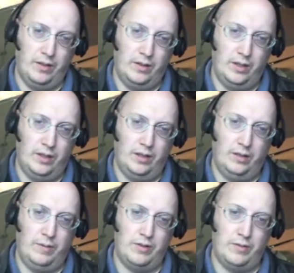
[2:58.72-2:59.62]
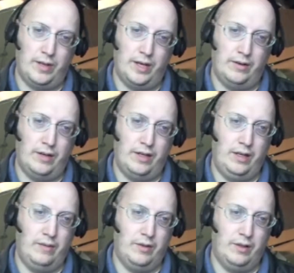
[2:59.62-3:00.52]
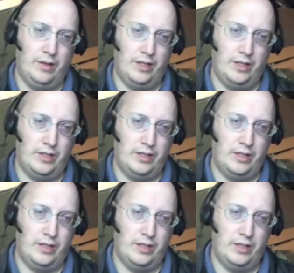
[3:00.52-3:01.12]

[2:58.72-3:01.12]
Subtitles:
It opens without any real hitches.